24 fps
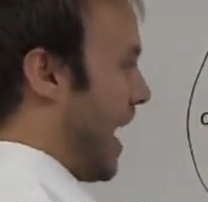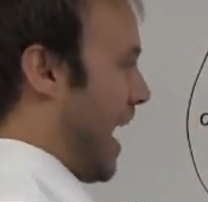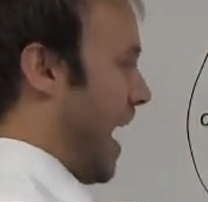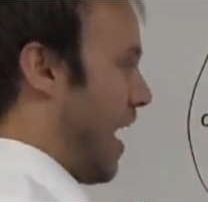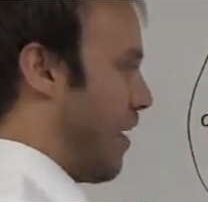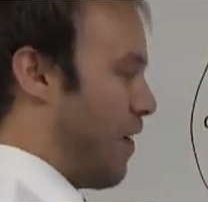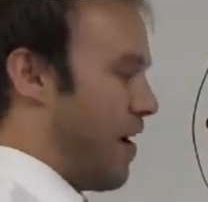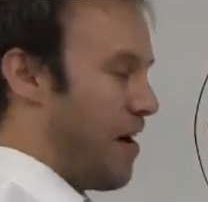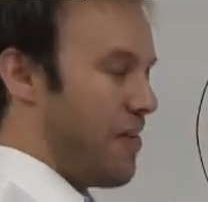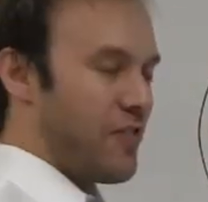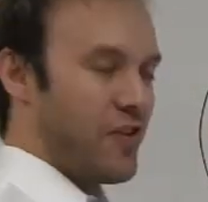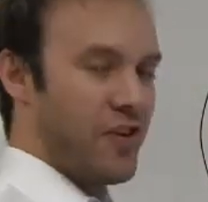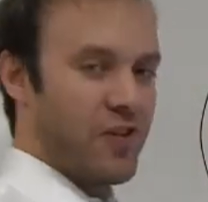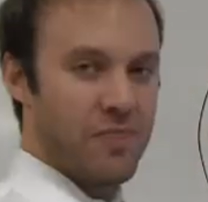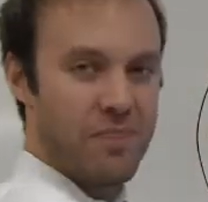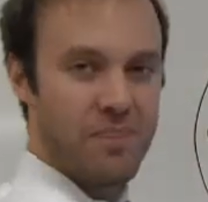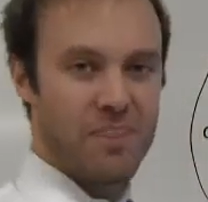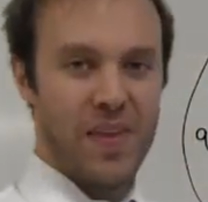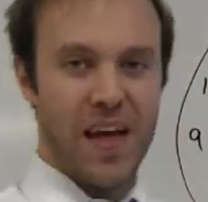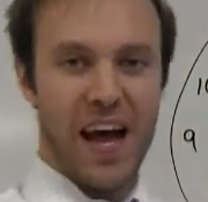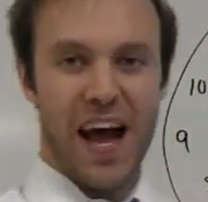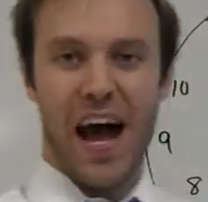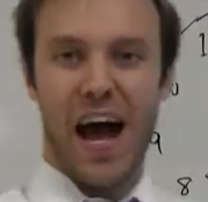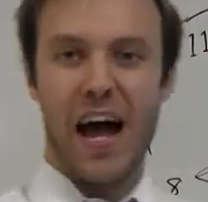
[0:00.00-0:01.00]

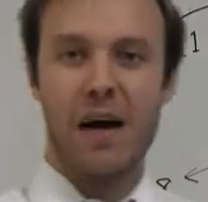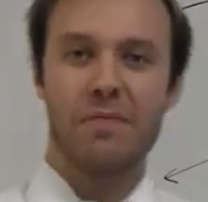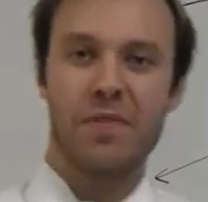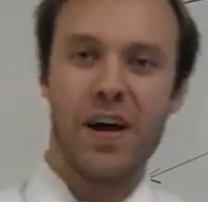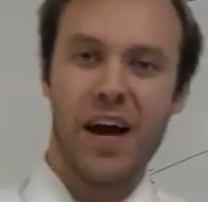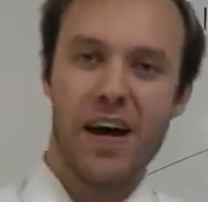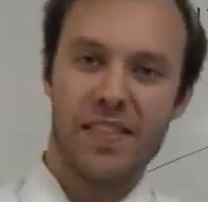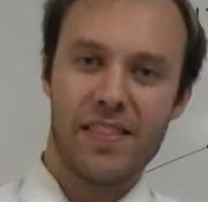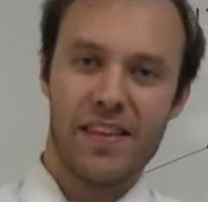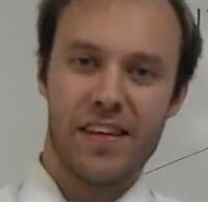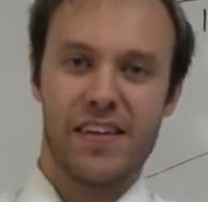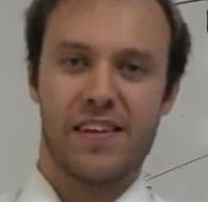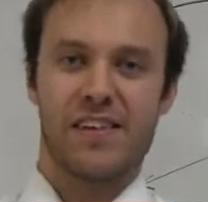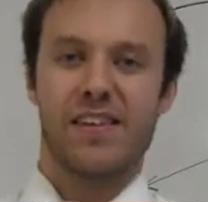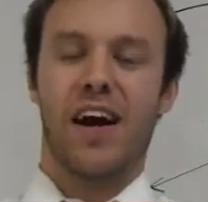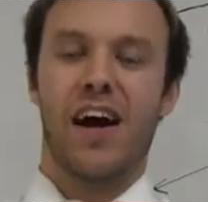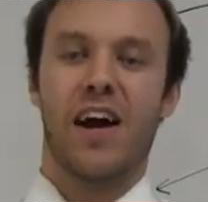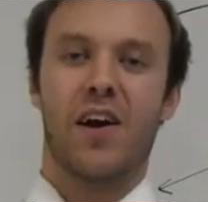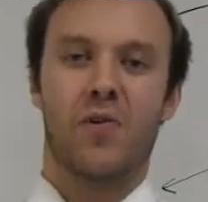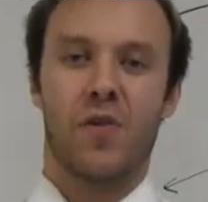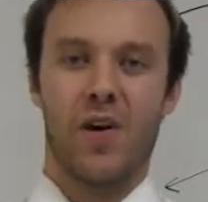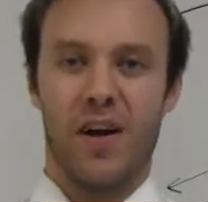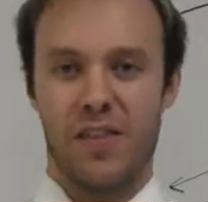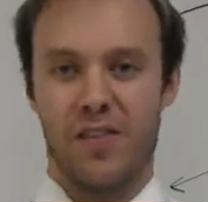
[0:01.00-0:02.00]
However, I'm not the
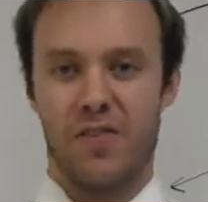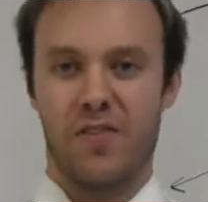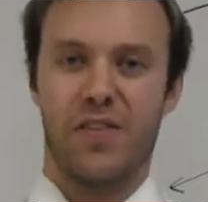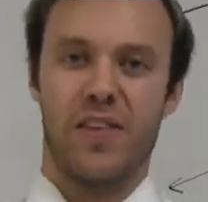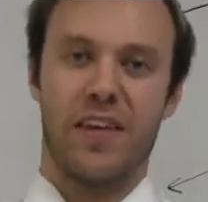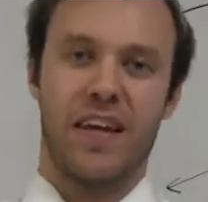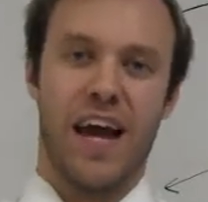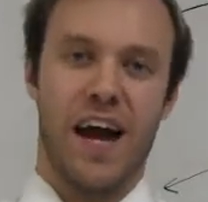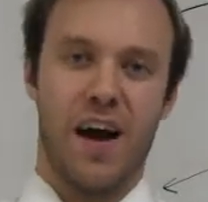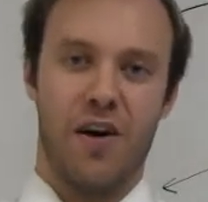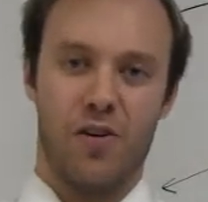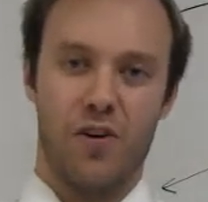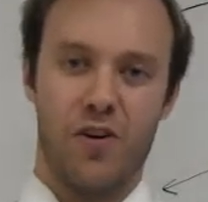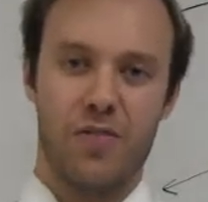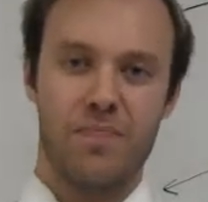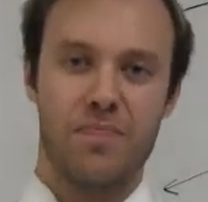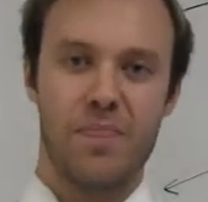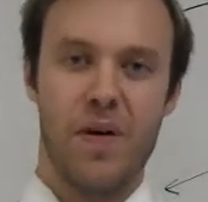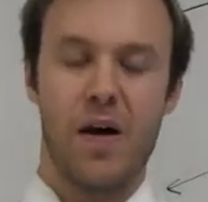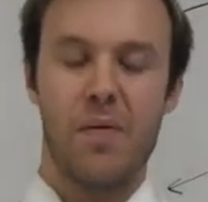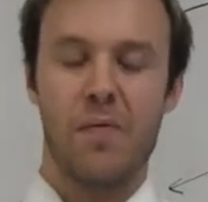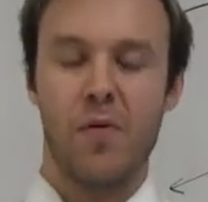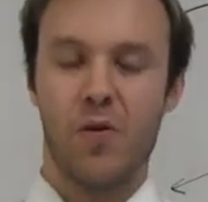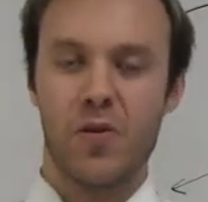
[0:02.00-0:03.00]
entire way through the hour.
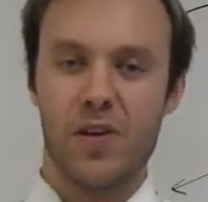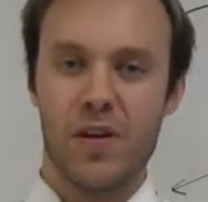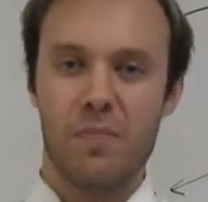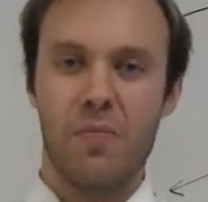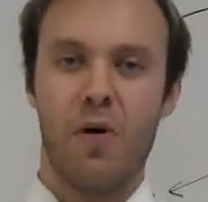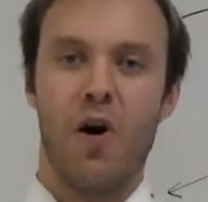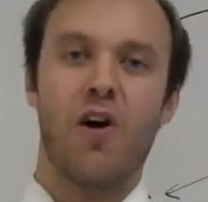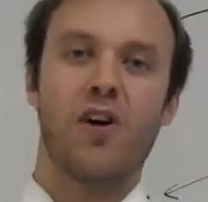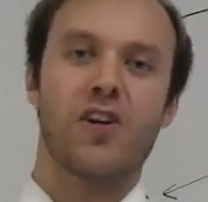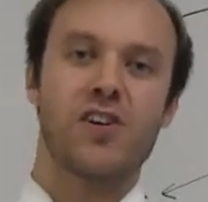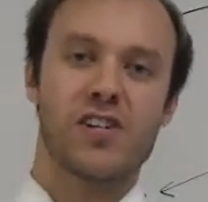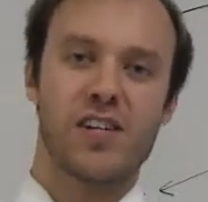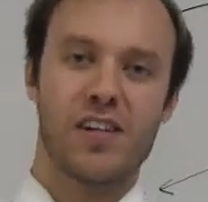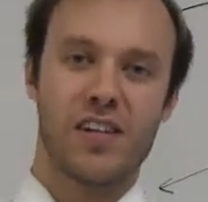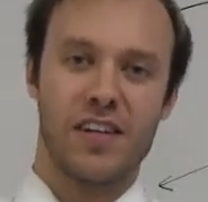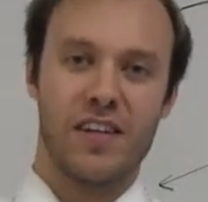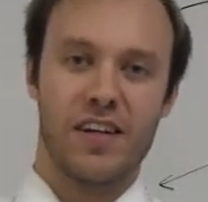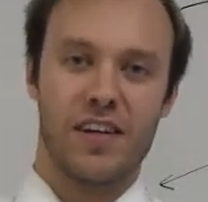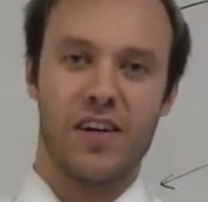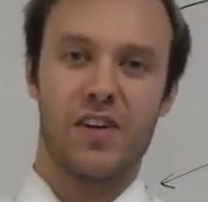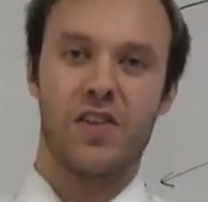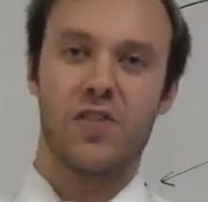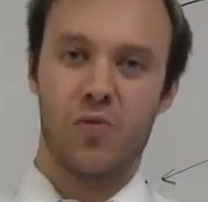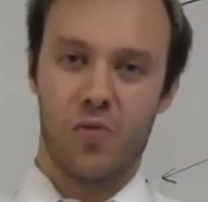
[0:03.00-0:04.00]
I'm only
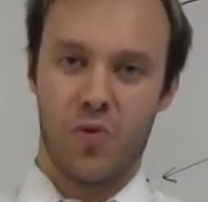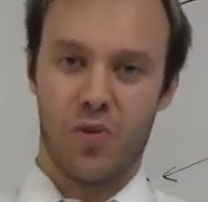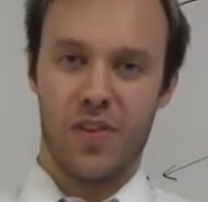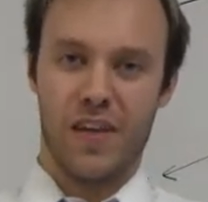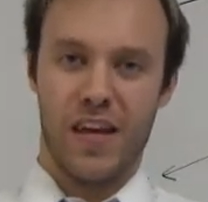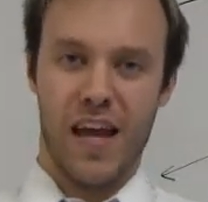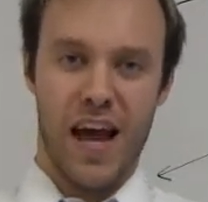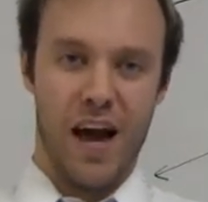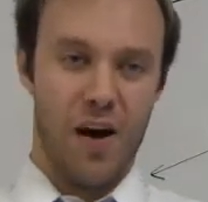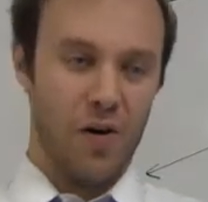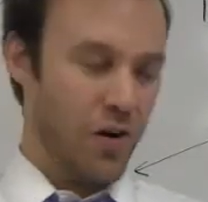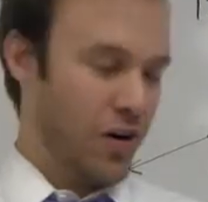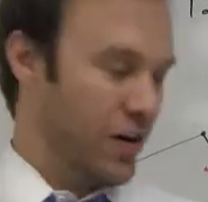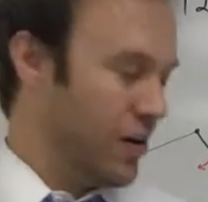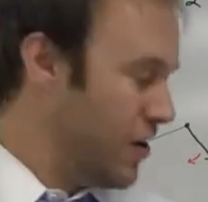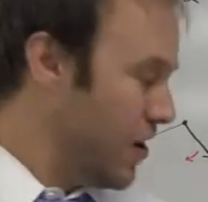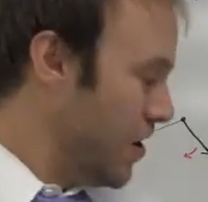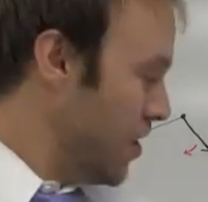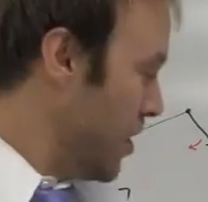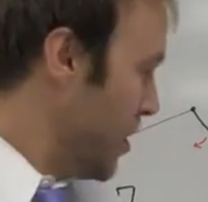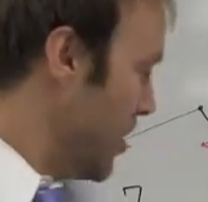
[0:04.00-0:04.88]
partially through the hour.